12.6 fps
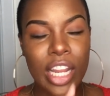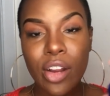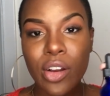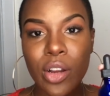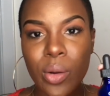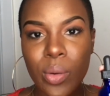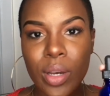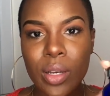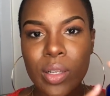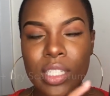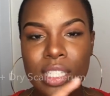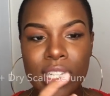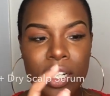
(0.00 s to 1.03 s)
carrier
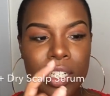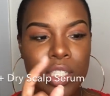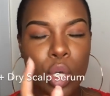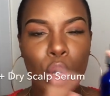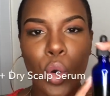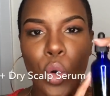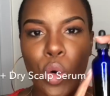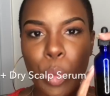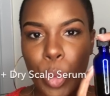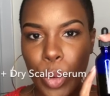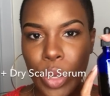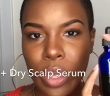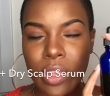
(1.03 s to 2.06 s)
oils, there's
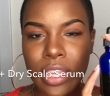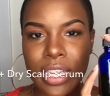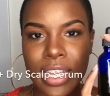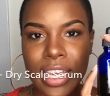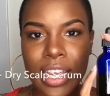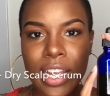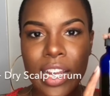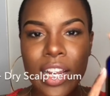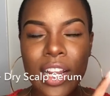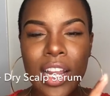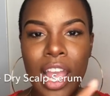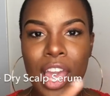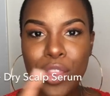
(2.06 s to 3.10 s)
jojoba oil in here,